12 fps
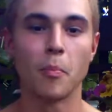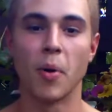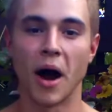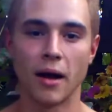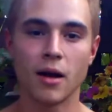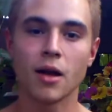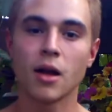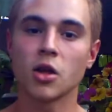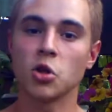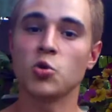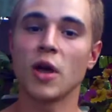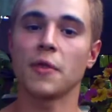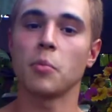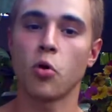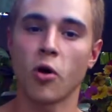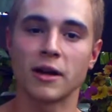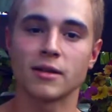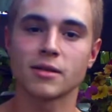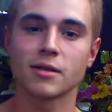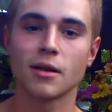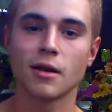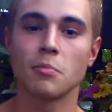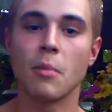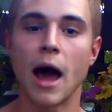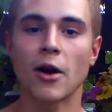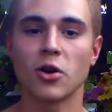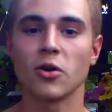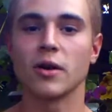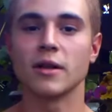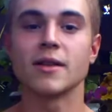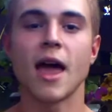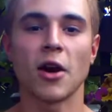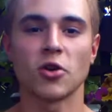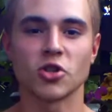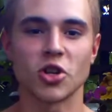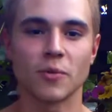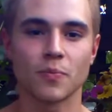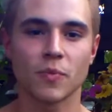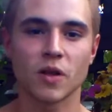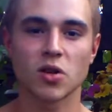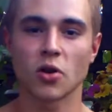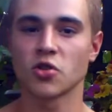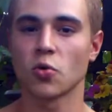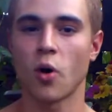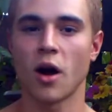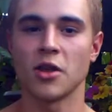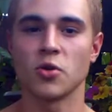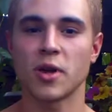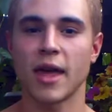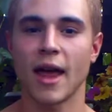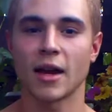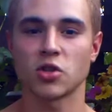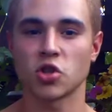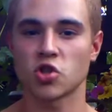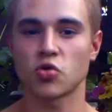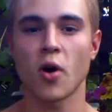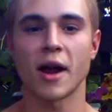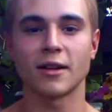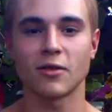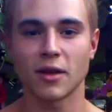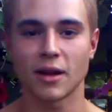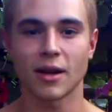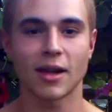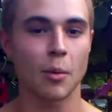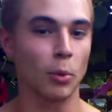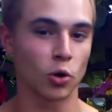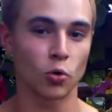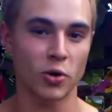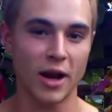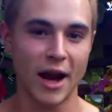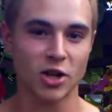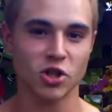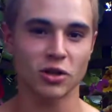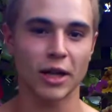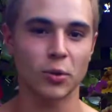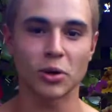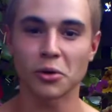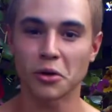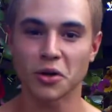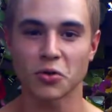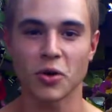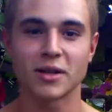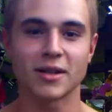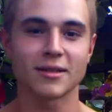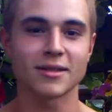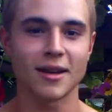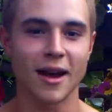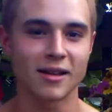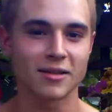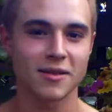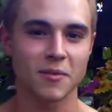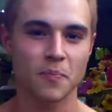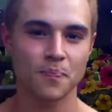But you get the point. Matter is energy. It's also why you can't destroy anything in a chemical reaction like we learned in grade 10 science.